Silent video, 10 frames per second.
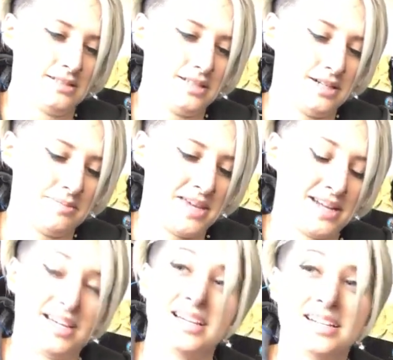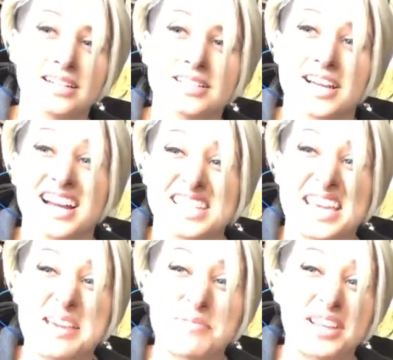Oh man, you guys, I
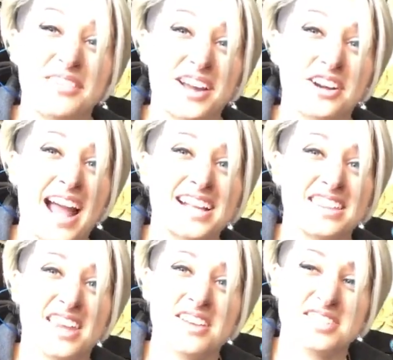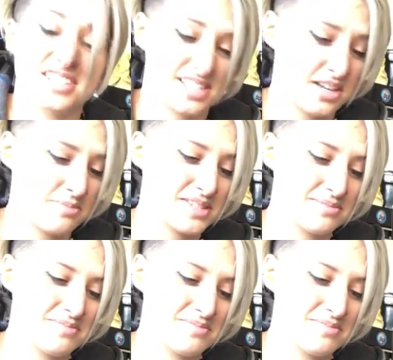can't believe I cracked 1,000 subs.